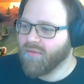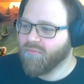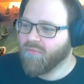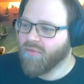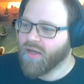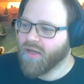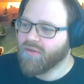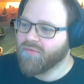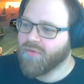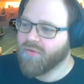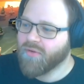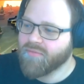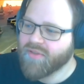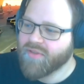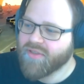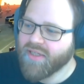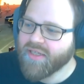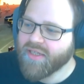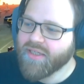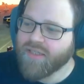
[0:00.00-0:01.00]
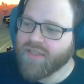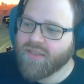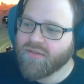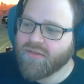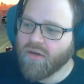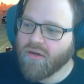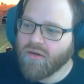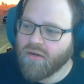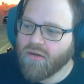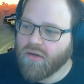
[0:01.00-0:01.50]
one from Thinky
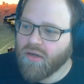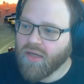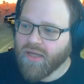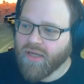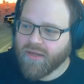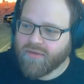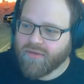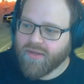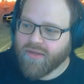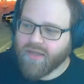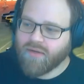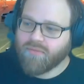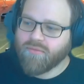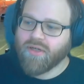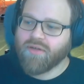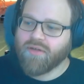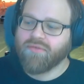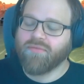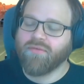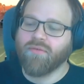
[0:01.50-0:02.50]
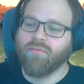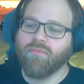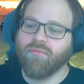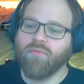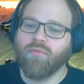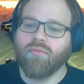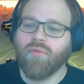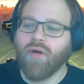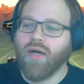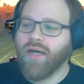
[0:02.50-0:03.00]
Song and the other one is from
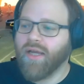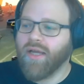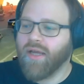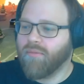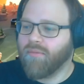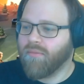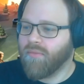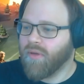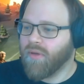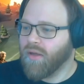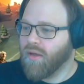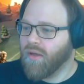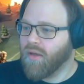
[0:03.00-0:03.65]
YM.